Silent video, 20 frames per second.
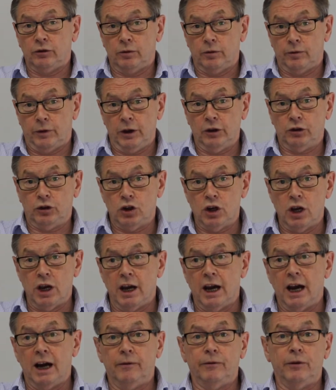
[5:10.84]
this
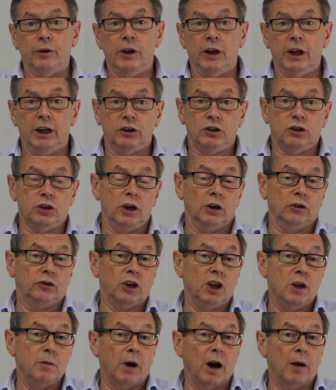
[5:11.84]
year and for the next year. So
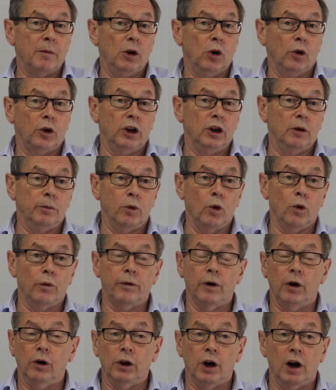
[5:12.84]
you might be looking at
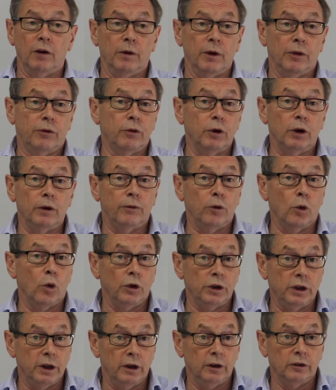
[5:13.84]
portfolio over 3 or 4
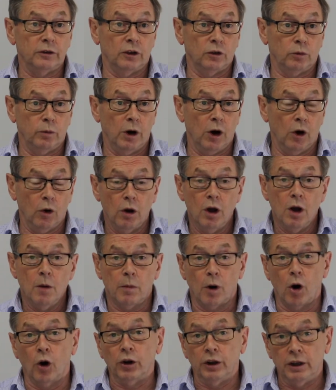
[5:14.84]
years as well,
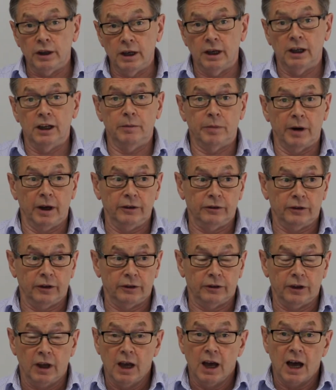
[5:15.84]
but on a yearly
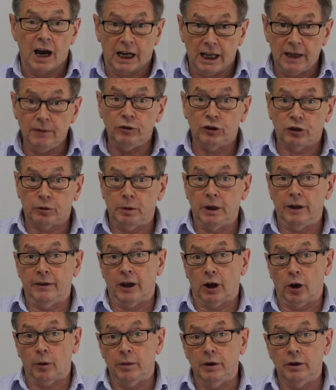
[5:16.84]
basis, and even split
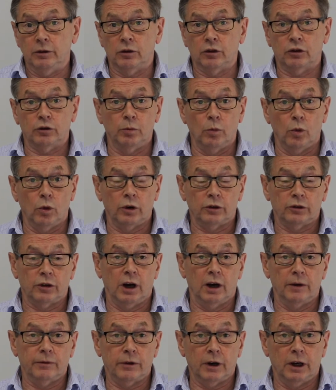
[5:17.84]
that up into smaller
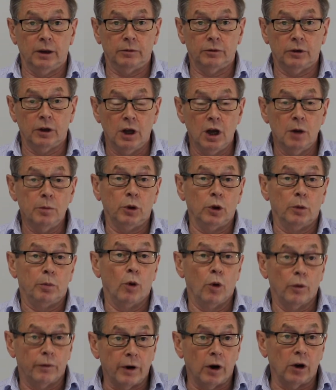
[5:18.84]
timeframes. But the
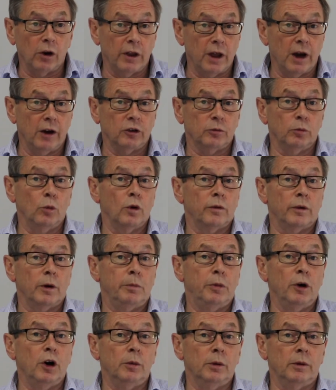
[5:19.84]
portfolio there is more of a
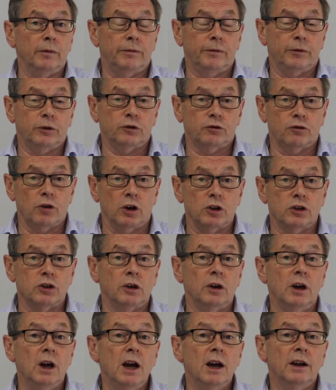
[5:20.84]
permanent
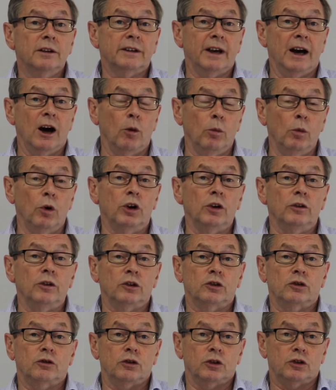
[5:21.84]
structure to help look at the
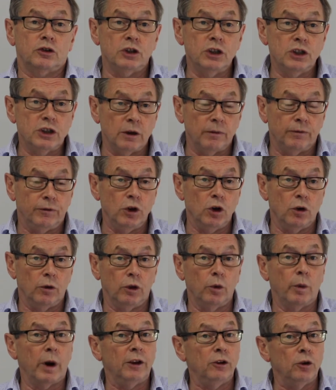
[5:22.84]
strategic view of
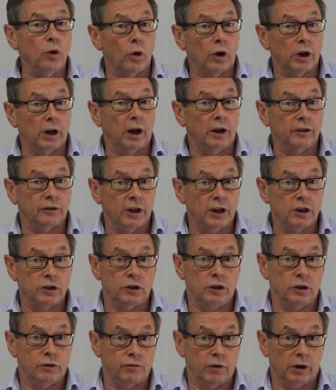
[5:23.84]
the way the
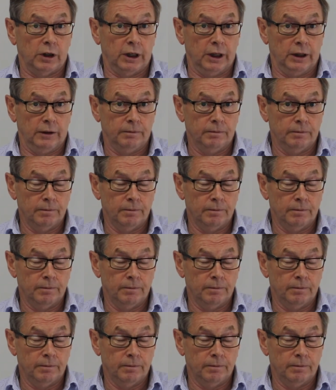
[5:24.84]
organization is running.